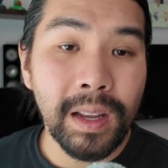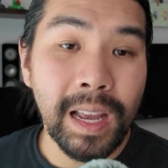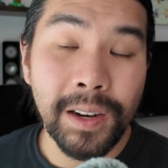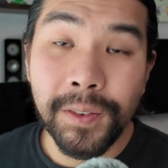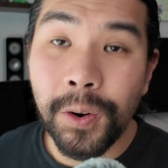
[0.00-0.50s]

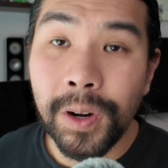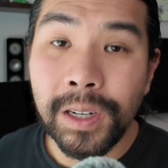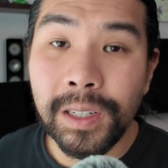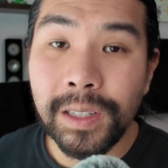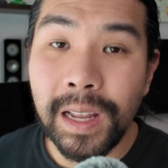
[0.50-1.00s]
And of
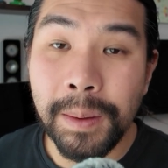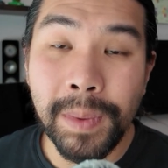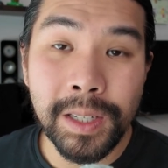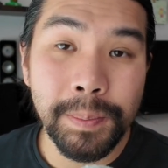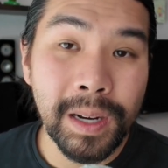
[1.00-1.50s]
course, a
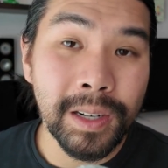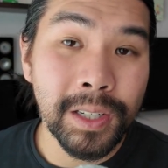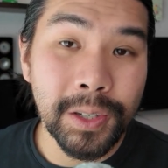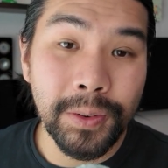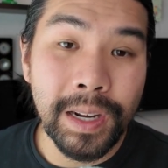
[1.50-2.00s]
much bigger
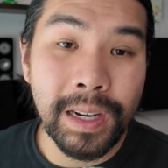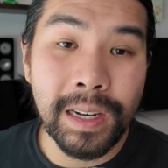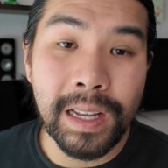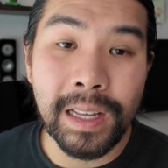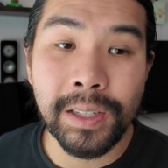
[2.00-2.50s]

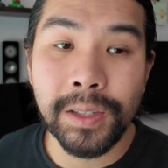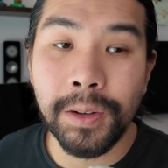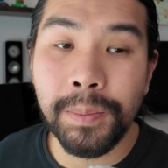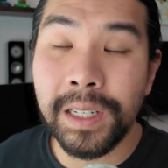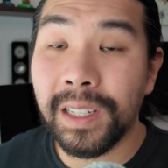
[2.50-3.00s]
screen is
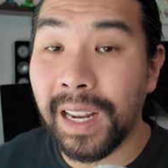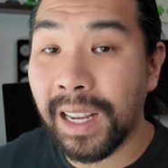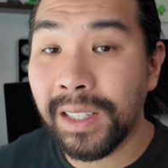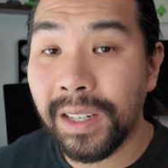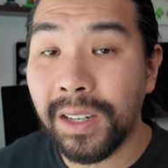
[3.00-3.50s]
so much
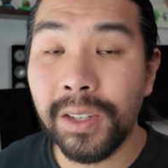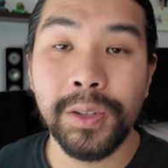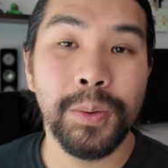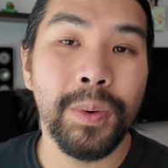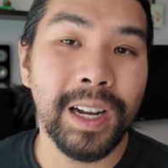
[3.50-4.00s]
nicer
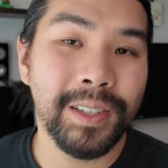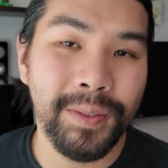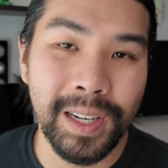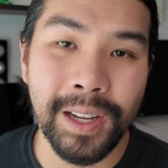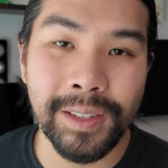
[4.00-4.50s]
to watch
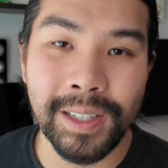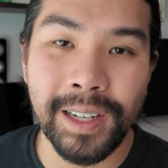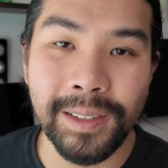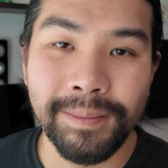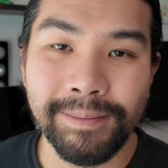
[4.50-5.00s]
videos
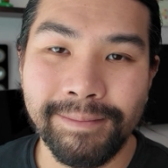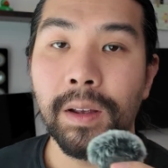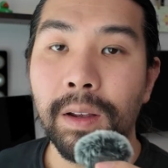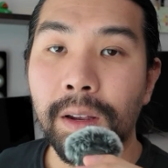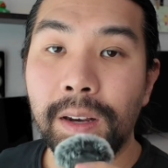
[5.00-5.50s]
on.
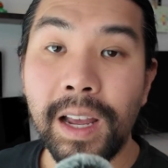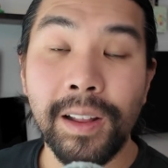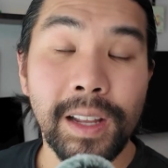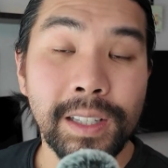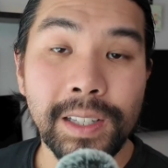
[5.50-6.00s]
Now
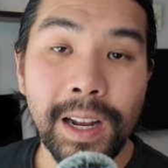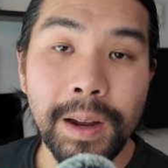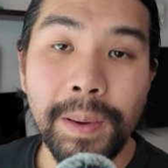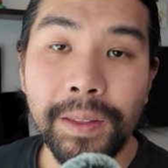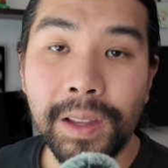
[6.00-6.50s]
let's talk
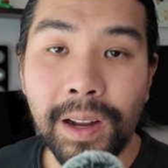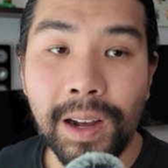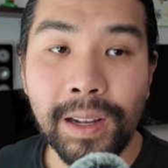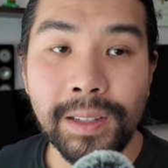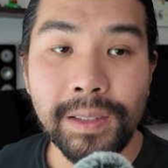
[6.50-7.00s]
about the
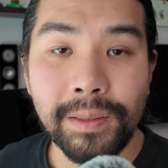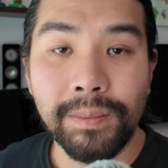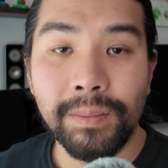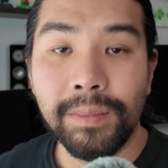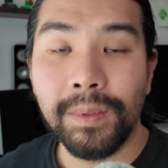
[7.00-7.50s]
cons.
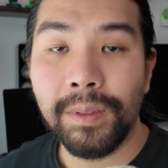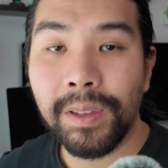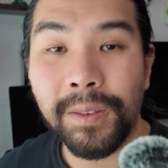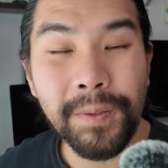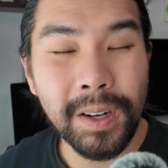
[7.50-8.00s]

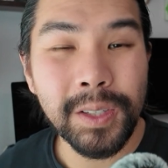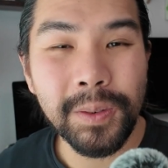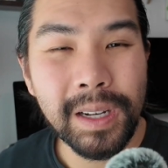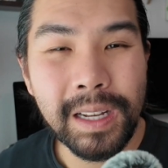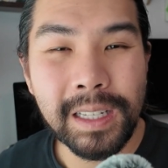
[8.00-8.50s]
The first
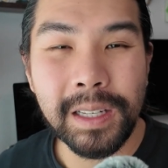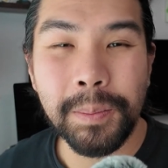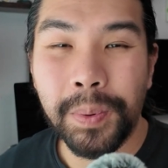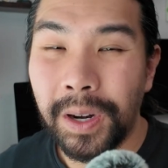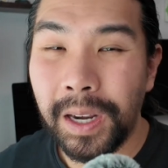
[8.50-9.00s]
one is a
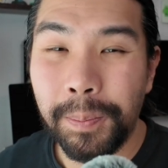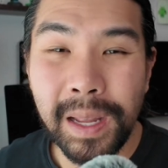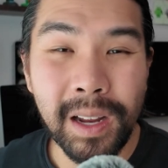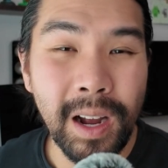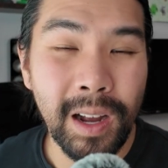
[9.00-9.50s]
pretty
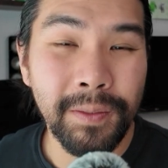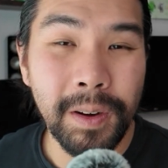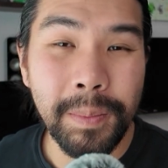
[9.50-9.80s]
big con for